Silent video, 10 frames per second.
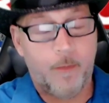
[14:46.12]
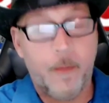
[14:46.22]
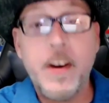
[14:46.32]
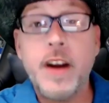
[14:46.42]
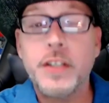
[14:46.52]

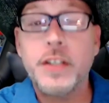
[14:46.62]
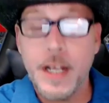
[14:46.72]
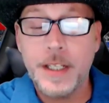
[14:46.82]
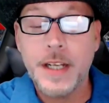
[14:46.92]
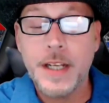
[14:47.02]

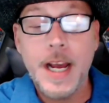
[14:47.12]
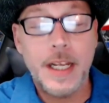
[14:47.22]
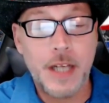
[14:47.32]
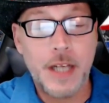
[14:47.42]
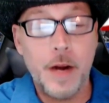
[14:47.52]
Fierceness
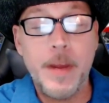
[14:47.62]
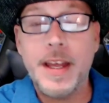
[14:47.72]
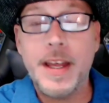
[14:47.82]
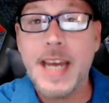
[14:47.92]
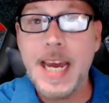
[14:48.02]
is going to be
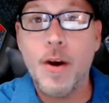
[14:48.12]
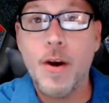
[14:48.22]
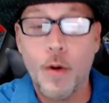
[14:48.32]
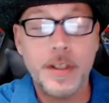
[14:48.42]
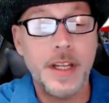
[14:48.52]
the key
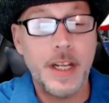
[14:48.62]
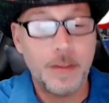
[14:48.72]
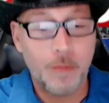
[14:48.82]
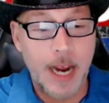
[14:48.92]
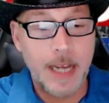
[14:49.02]
horse in
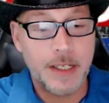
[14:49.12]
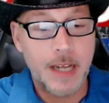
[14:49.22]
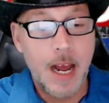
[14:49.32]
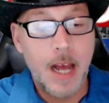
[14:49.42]
this race.